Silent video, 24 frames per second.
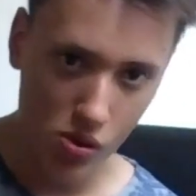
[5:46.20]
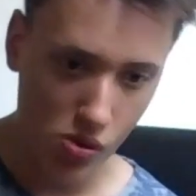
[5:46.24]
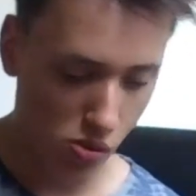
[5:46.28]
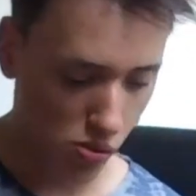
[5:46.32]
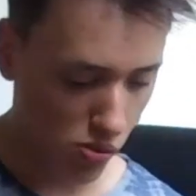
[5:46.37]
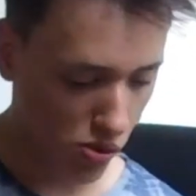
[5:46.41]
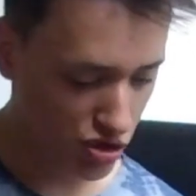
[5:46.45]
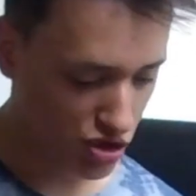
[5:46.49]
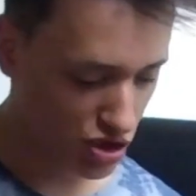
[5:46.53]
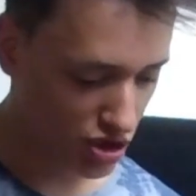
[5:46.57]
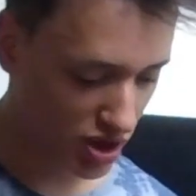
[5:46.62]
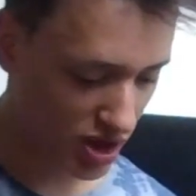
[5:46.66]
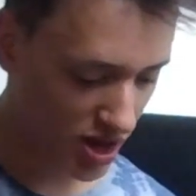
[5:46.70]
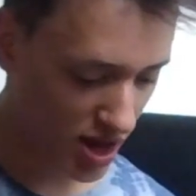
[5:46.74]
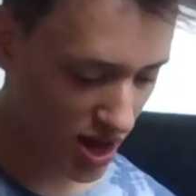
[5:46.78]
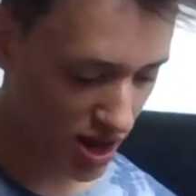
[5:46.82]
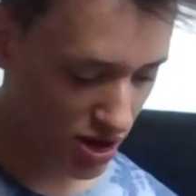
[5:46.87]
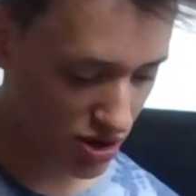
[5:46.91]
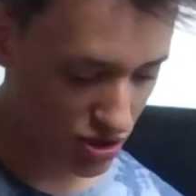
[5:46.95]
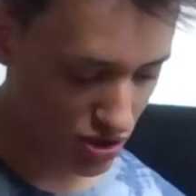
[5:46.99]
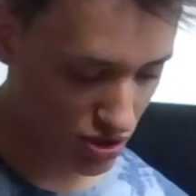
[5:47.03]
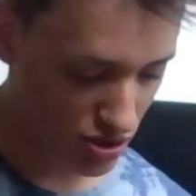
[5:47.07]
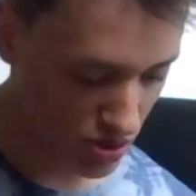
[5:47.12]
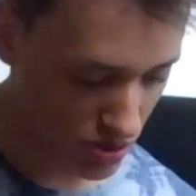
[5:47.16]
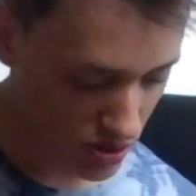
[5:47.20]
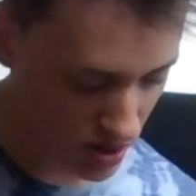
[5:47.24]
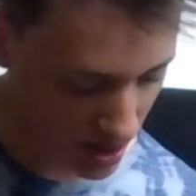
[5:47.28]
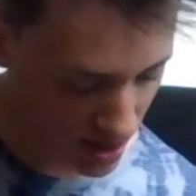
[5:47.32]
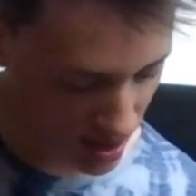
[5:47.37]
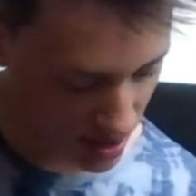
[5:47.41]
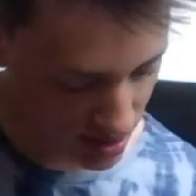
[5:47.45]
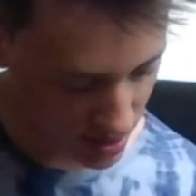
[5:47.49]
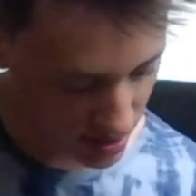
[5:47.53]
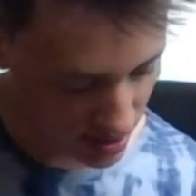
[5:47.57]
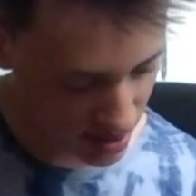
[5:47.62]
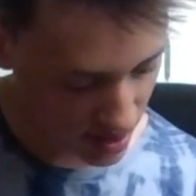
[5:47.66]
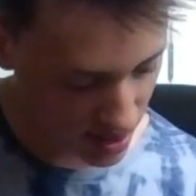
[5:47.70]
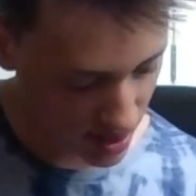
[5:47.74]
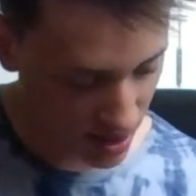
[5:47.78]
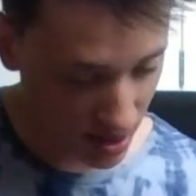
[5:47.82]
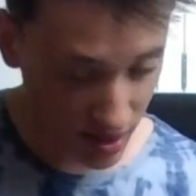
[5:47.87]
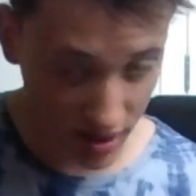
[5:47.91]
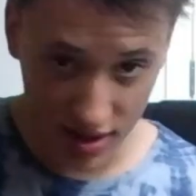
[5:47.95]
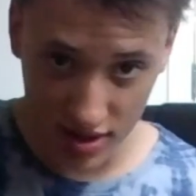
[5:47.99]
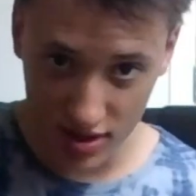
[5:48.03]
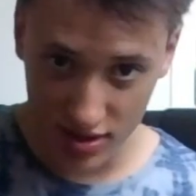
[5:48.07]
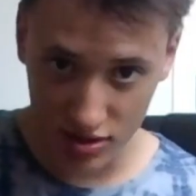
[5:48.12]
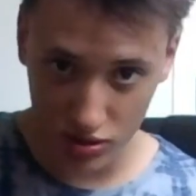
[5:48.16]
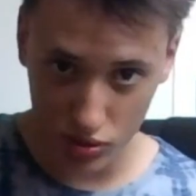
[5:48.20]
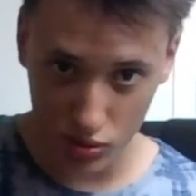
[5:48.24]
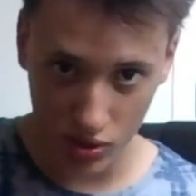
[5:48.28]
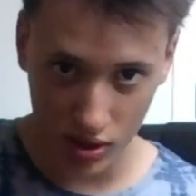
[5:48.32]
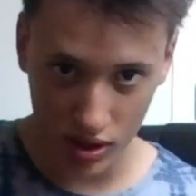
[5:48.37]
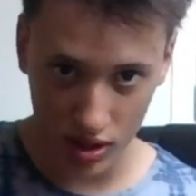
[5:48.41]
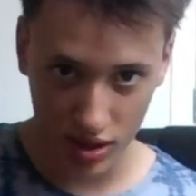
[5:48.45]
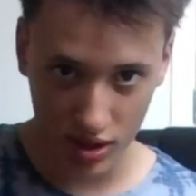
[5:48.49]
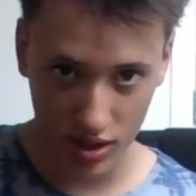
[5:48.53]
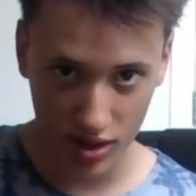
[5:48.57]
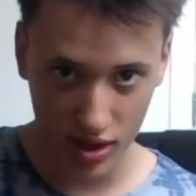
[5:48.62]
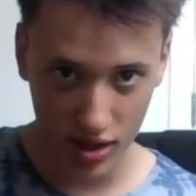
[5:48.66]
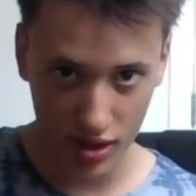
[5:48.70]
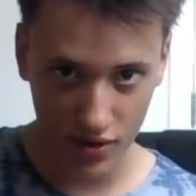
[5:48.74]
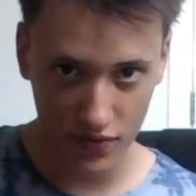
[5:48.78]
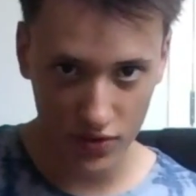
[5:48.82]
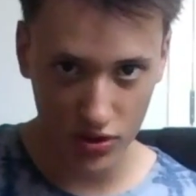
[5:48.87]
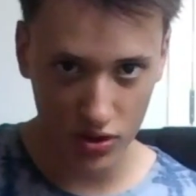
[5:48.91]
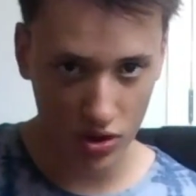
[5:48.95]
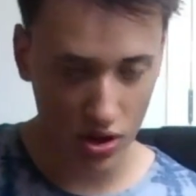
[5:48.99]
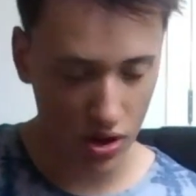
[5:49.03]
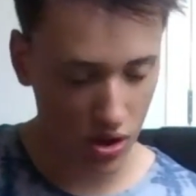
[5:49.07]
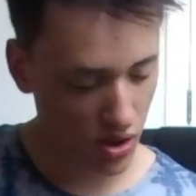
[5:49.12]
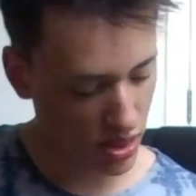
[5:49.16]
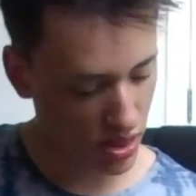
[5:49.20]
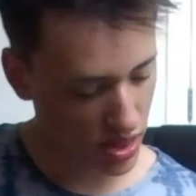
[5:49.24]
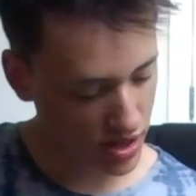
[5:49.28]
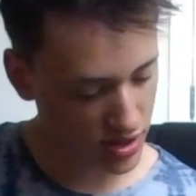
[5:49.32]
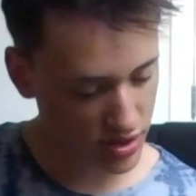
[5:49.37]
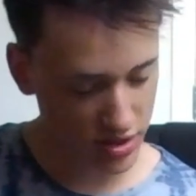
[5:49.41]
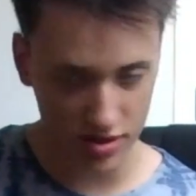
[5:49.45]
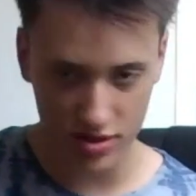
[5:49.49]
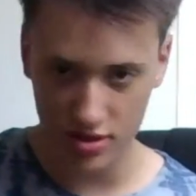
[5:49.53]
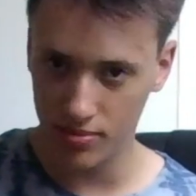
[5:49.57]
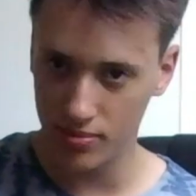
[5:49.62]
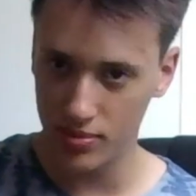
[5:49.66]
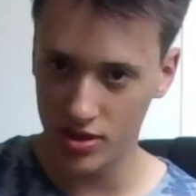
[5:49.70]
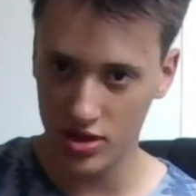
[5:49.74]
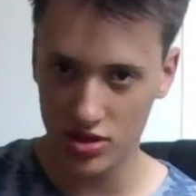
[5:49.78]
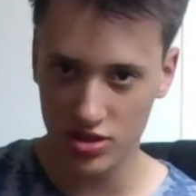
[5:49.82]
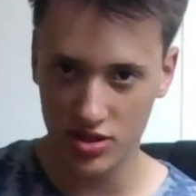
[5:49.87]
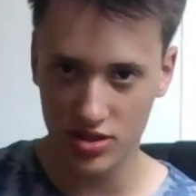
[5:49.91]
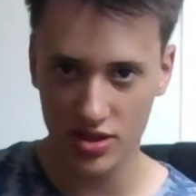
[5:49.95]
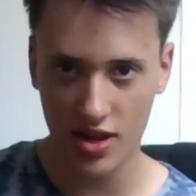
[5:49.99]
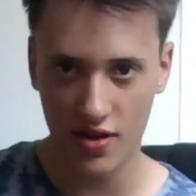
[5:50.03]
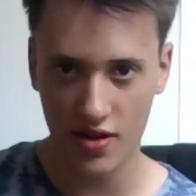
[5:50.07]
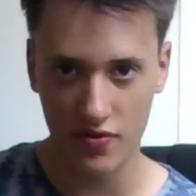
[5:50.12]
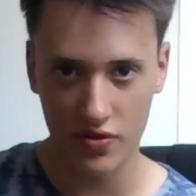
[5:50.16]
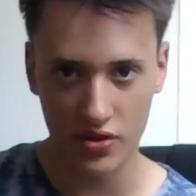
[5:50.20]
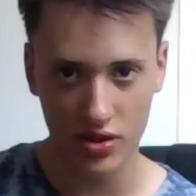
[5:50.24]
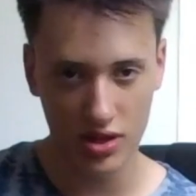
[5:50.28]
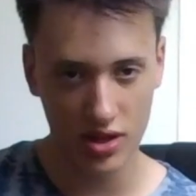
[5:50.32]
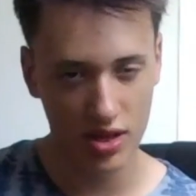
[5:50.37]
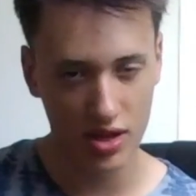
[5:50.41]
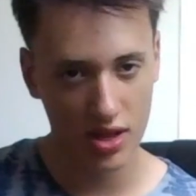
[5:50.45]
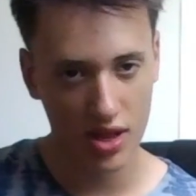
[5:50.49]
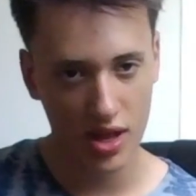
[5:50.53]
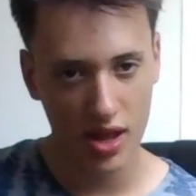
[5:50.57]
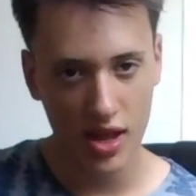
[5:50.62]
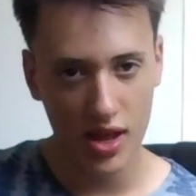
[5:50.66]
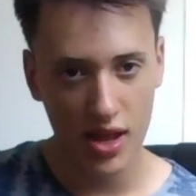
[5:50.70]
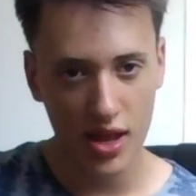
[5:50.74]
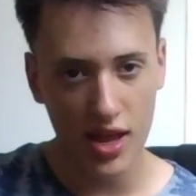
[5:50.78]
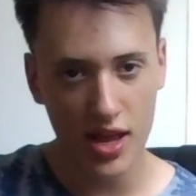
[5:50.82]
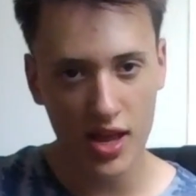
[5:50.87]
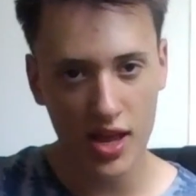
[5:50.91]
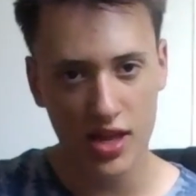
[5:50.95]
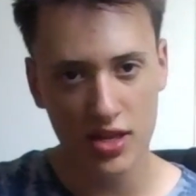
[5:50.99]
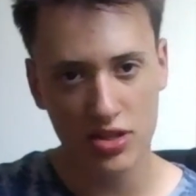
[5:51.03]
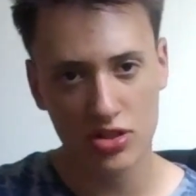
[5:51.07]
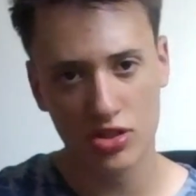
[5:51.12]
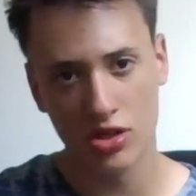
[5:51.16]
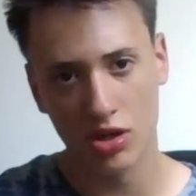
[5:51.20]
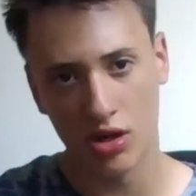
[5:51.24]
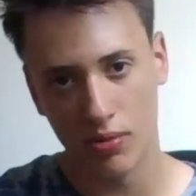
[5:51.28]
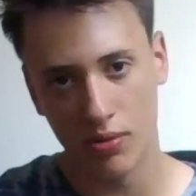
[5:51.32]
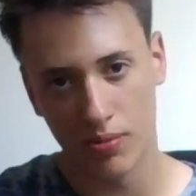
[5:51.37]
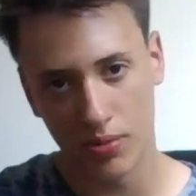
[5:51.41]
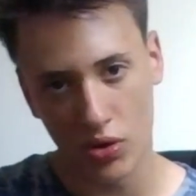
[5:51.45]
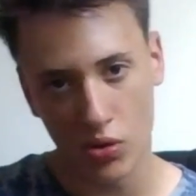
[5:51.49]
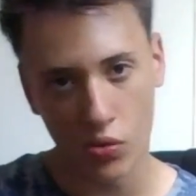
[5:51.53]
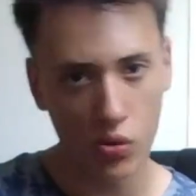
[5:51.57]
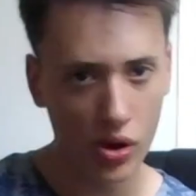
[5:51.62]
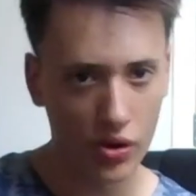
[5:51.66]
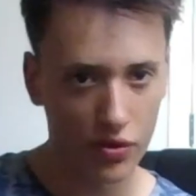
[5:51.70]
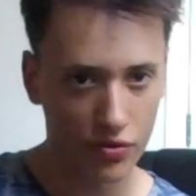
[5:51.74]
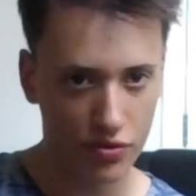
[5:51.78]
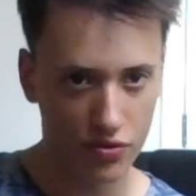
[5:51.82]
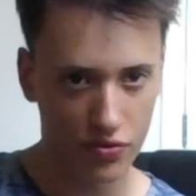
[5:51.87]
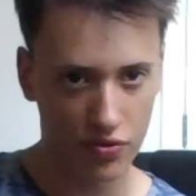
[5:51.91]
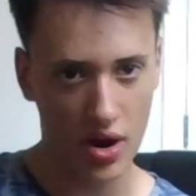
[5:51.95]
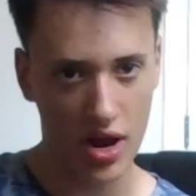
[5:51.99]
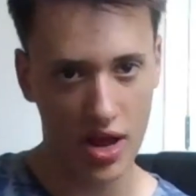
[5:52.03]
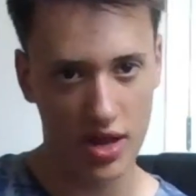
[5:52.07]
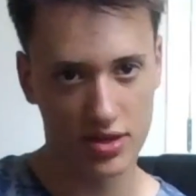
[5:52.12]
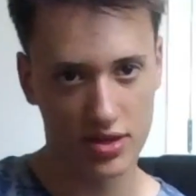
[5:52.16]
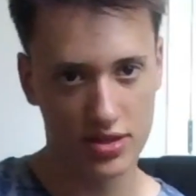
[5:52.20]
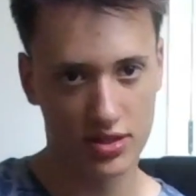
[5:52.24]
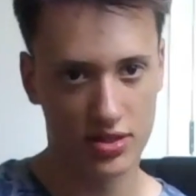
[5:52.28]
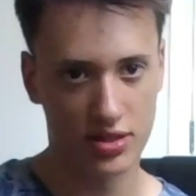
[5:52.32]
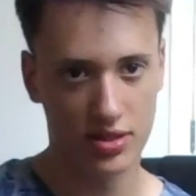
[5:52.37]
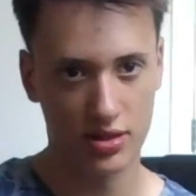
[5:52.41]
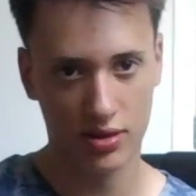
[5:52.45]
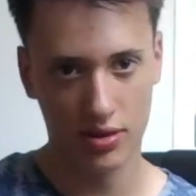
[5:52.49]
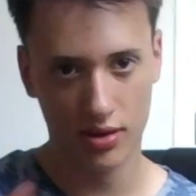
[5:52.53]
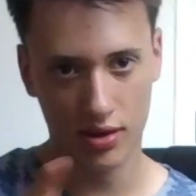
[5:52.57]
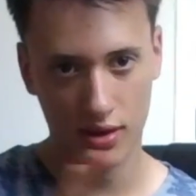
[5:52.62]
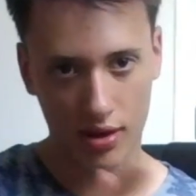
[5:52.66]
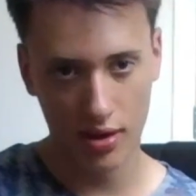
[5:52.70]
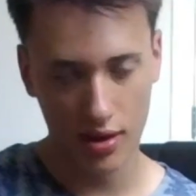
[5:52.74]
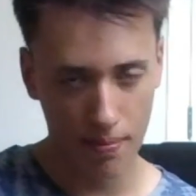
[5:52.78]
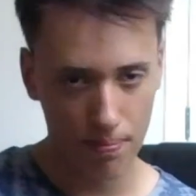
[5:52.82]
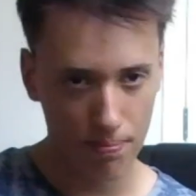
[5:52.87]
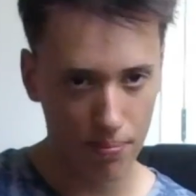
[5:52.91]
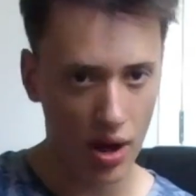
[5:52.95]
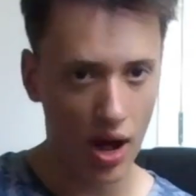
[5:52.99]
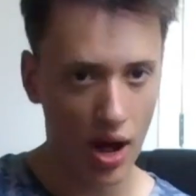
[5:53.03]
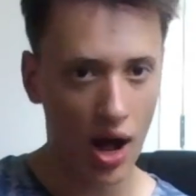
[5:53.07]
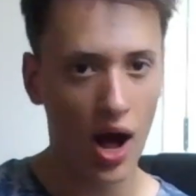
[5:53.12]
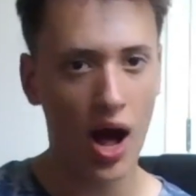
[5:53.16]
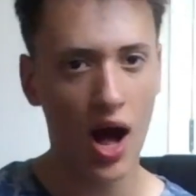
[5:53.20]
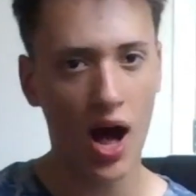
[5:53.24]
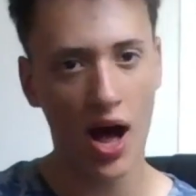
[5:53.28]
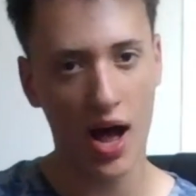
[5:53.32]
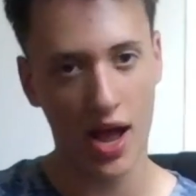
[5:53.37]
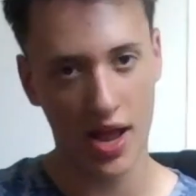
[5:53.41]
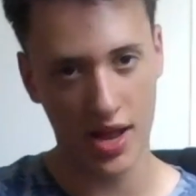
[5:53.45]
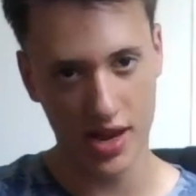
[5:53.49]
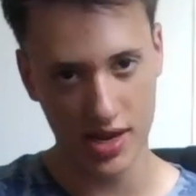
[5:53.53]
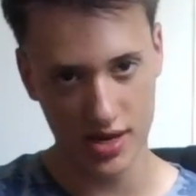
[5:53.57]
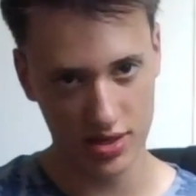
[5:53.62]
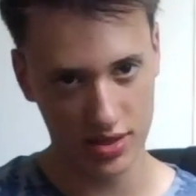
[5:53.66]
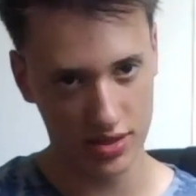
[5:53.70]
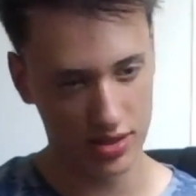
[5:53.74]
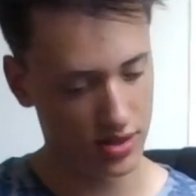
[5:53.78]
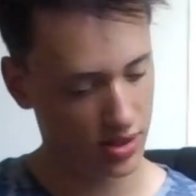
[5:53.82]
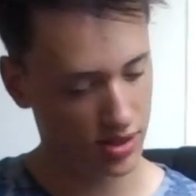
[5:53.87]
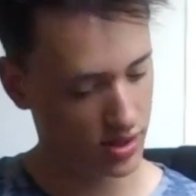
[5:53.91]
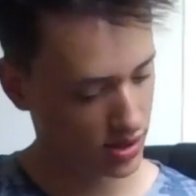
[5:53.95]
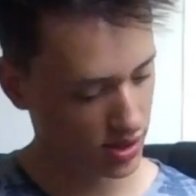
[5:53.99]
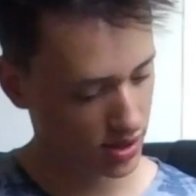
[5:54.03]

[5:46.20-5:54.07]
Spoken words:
What you can do is this one, if you know this is the major 7, it's going to be 1 fret behind